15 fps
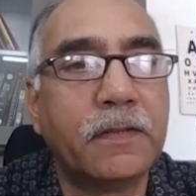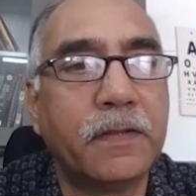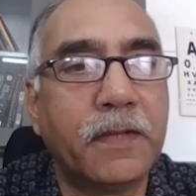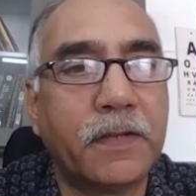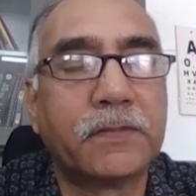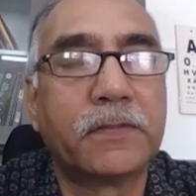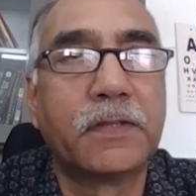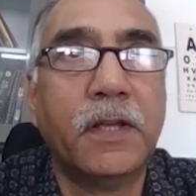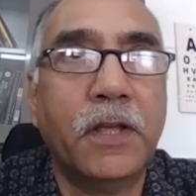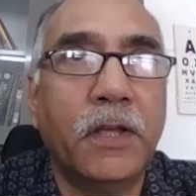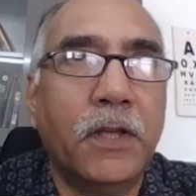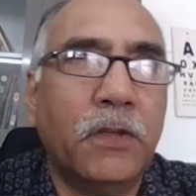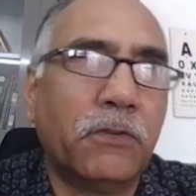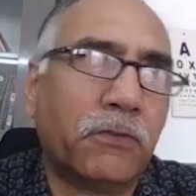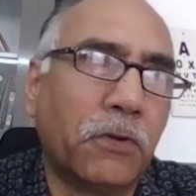Yes.
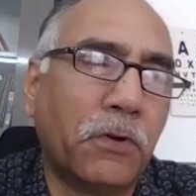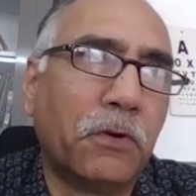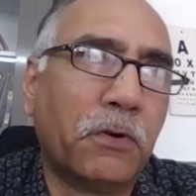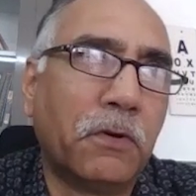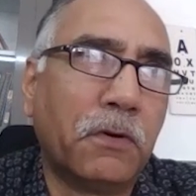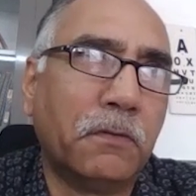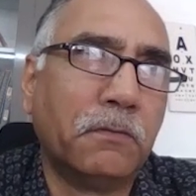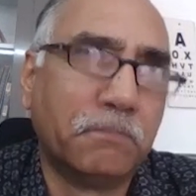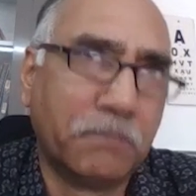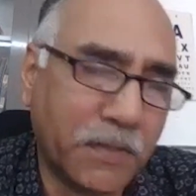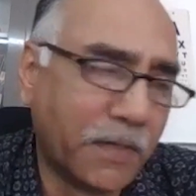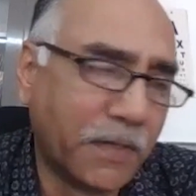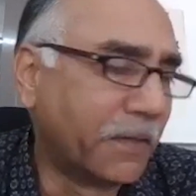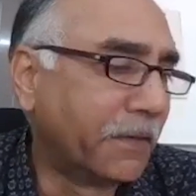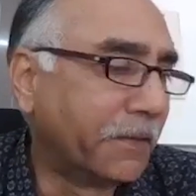So,
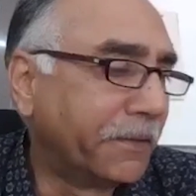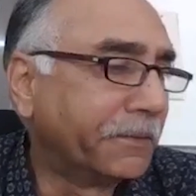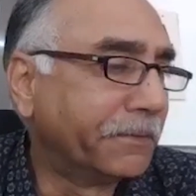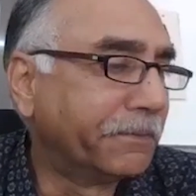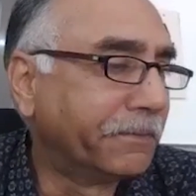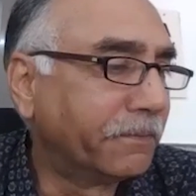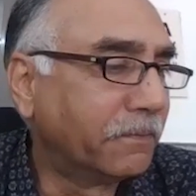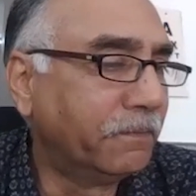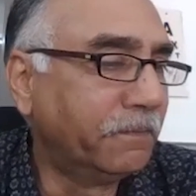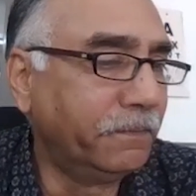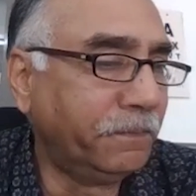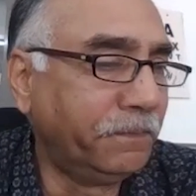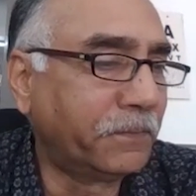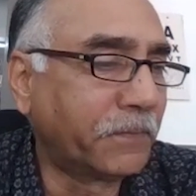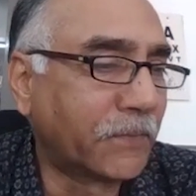
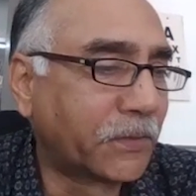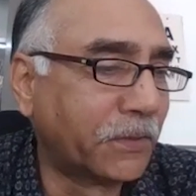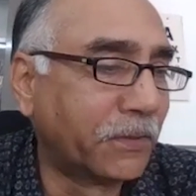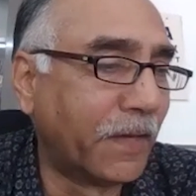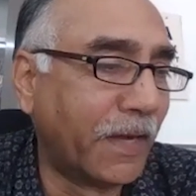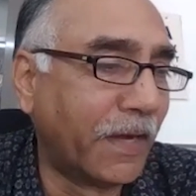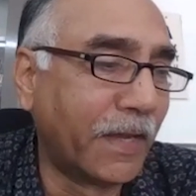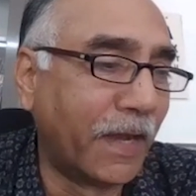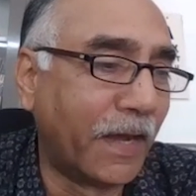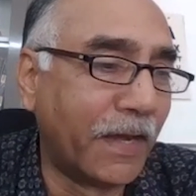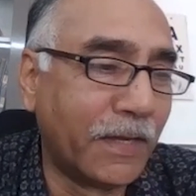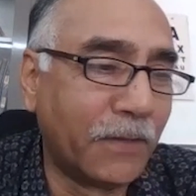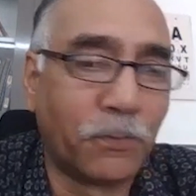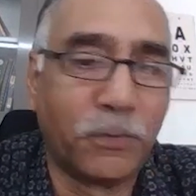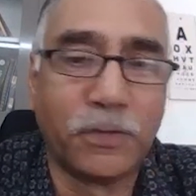yeah. So,
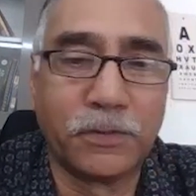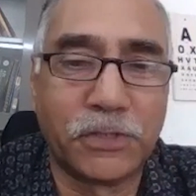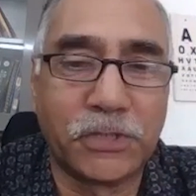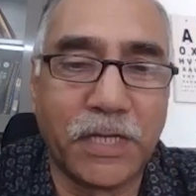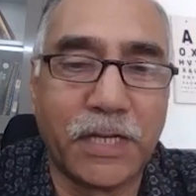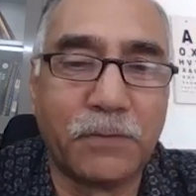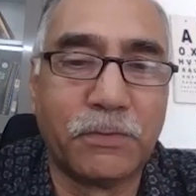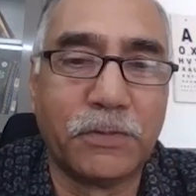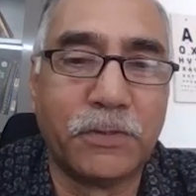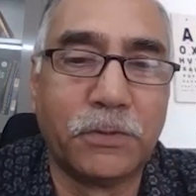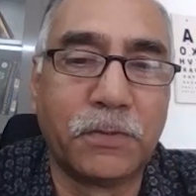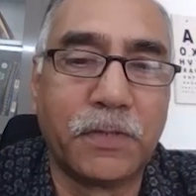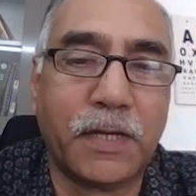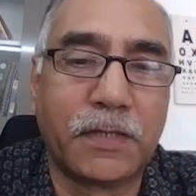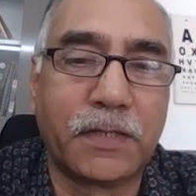I want to share with
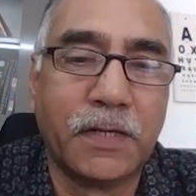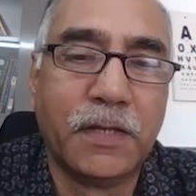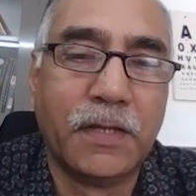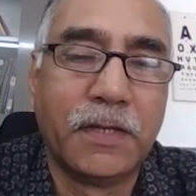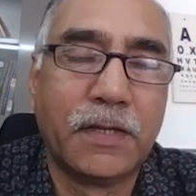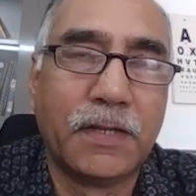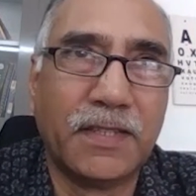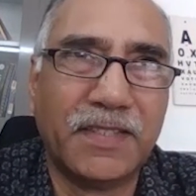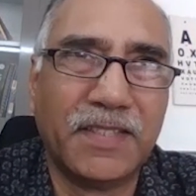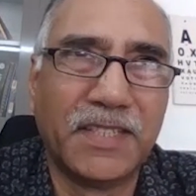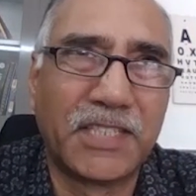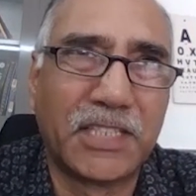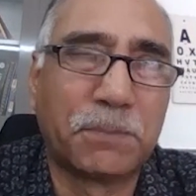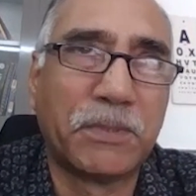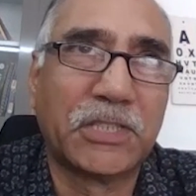you that
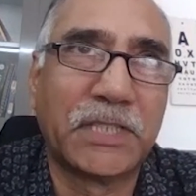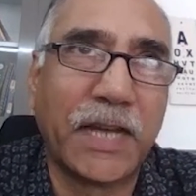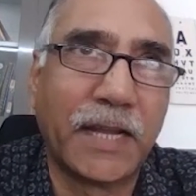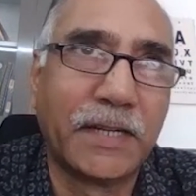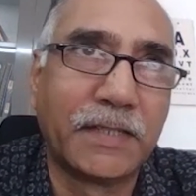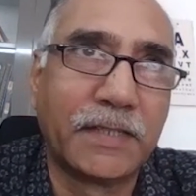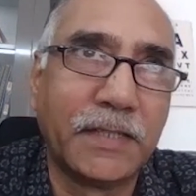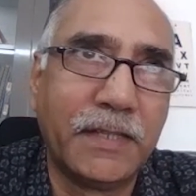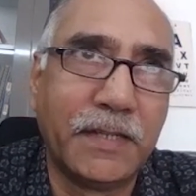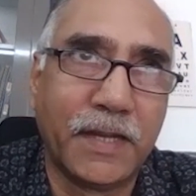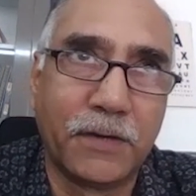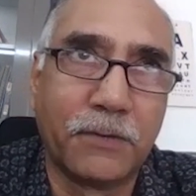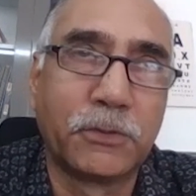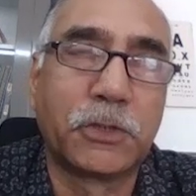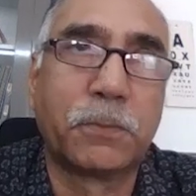this specialty,
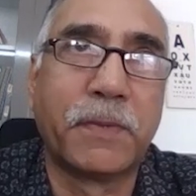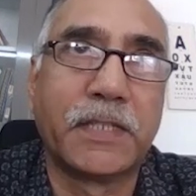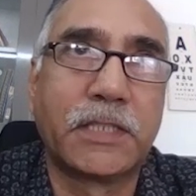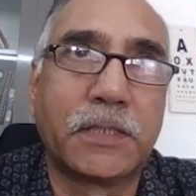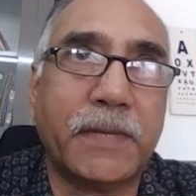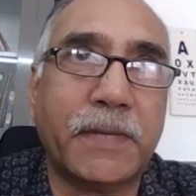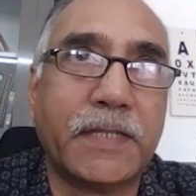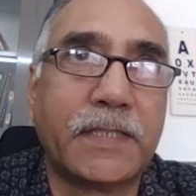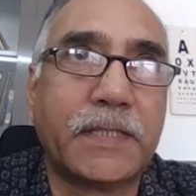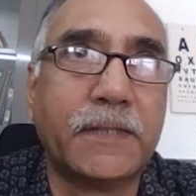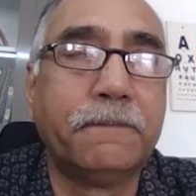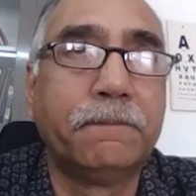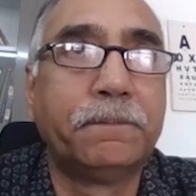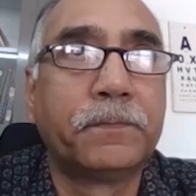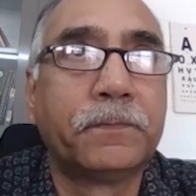aerospace
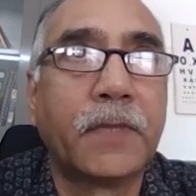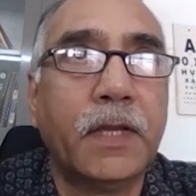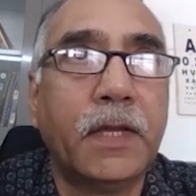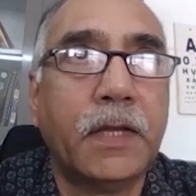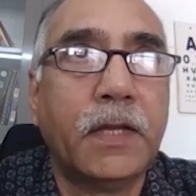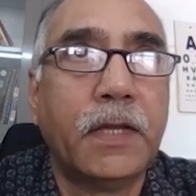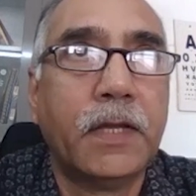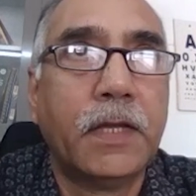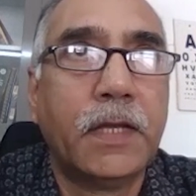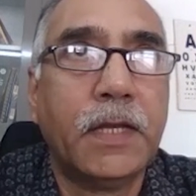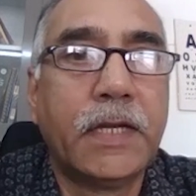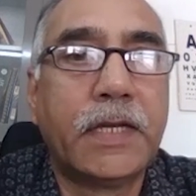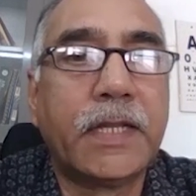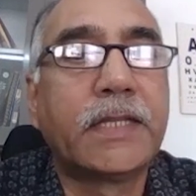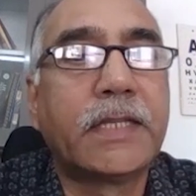medicine,
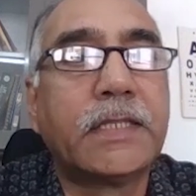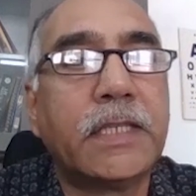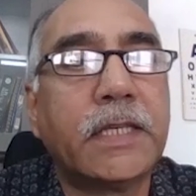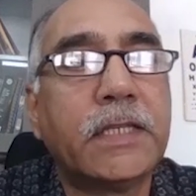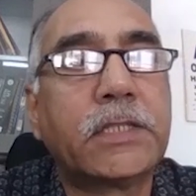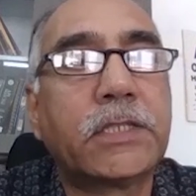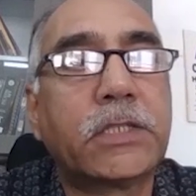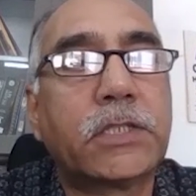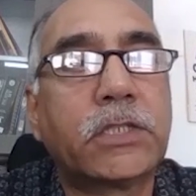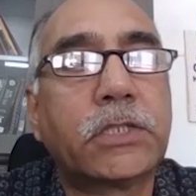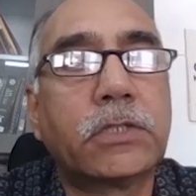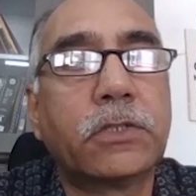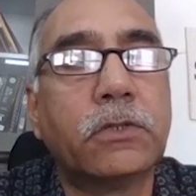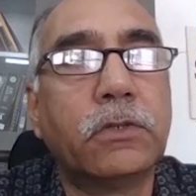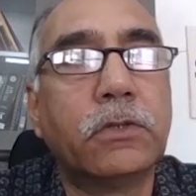it exists